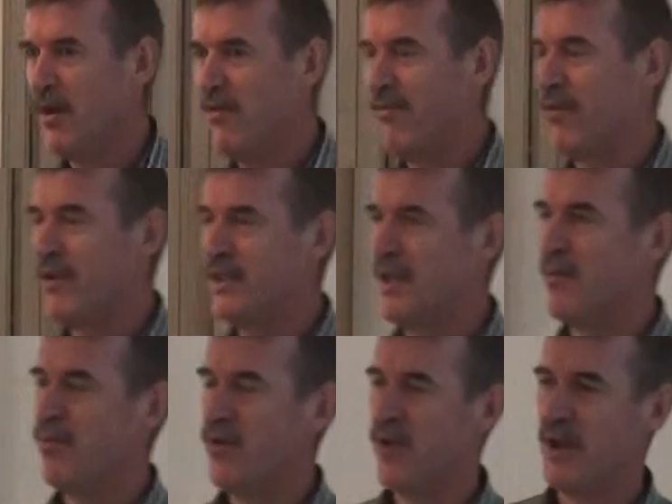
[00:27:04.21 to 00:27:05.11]
For
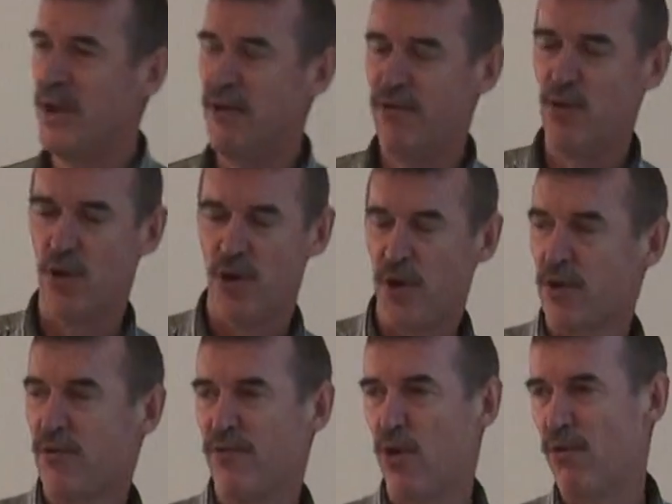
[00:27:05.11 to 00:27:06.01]
example, if you're
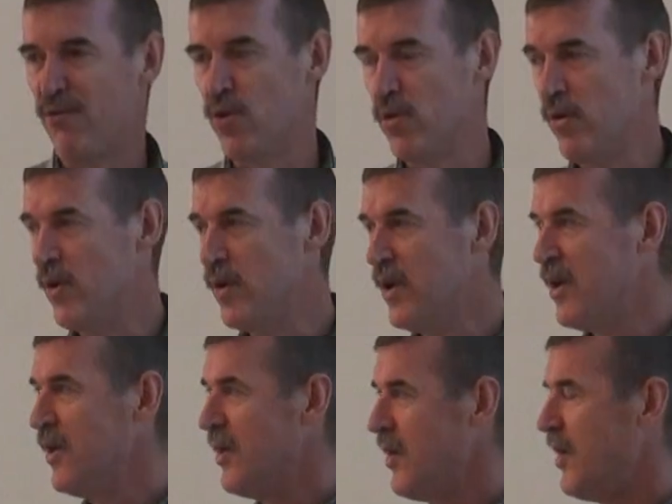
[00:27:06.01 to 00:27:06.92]
not Volvo
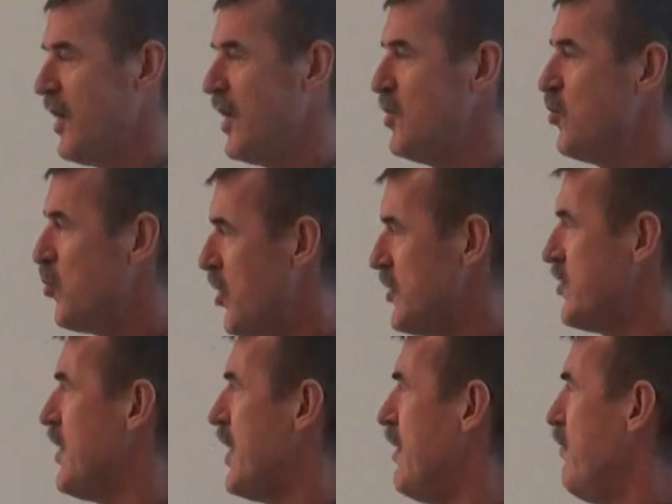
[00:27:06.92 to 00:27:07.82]
and you want
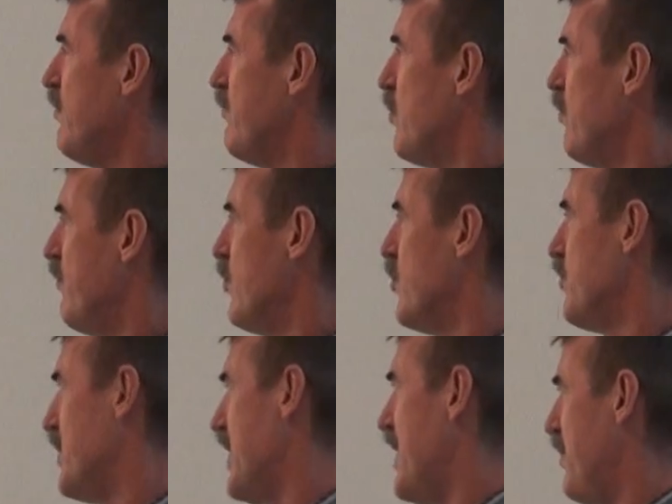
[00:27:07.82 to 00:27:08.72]
to have the Volvo,
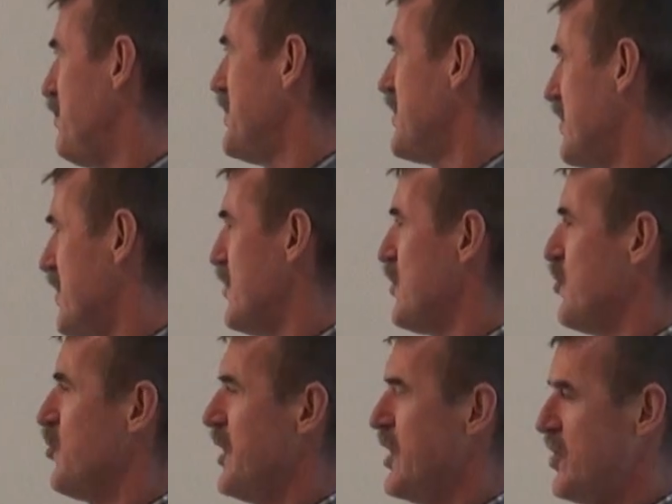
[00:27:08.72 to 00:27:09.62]
perhaps
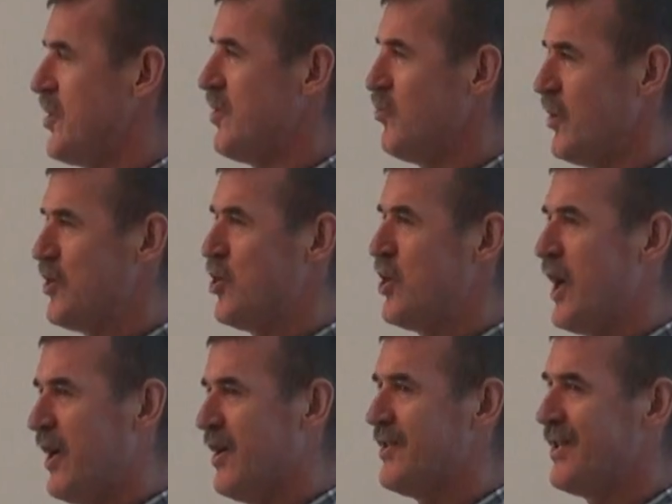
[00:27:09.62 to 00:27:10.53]
Switch will
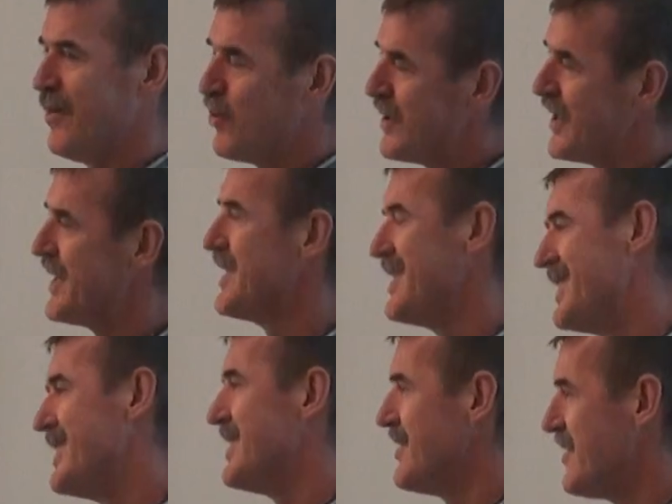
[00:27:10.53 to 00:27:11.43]
check and say,
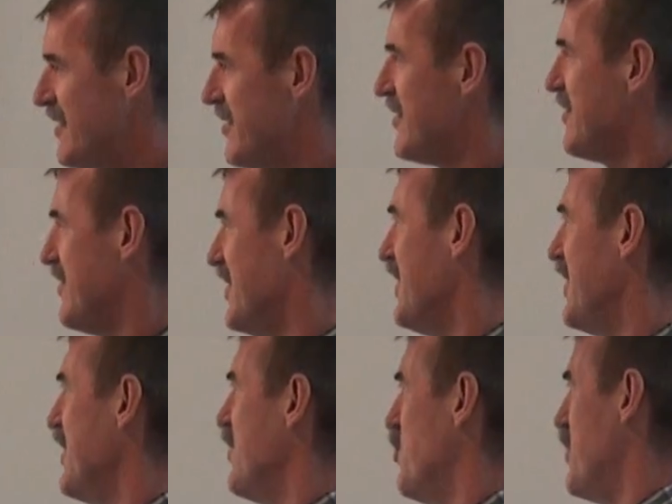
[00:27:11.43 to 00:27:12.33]
well,
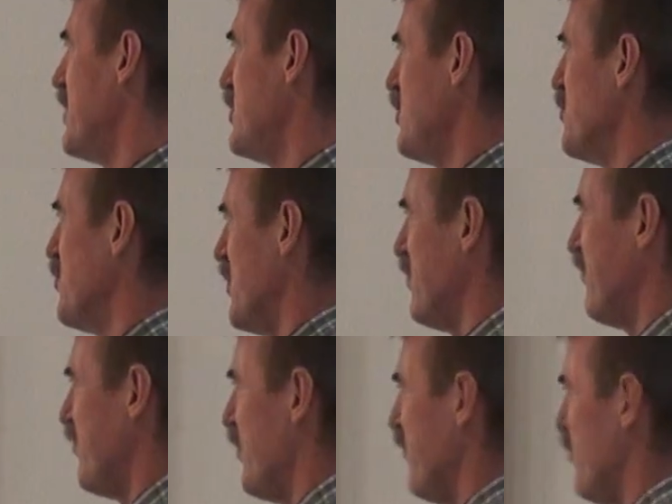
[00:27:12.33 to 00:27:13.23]
why do you want the
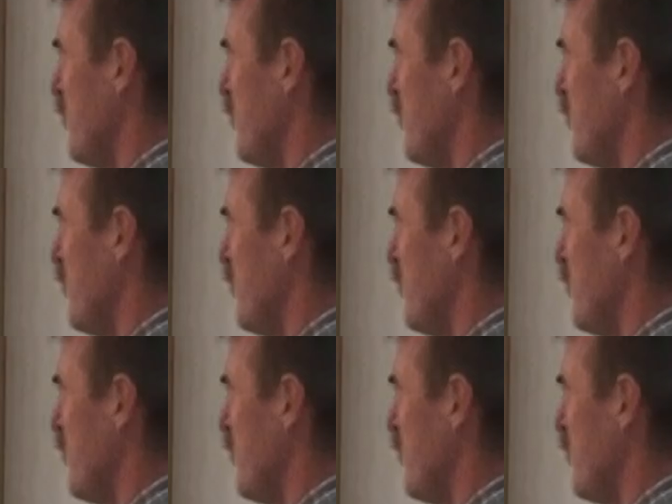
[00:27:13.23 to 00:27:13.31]
Volvo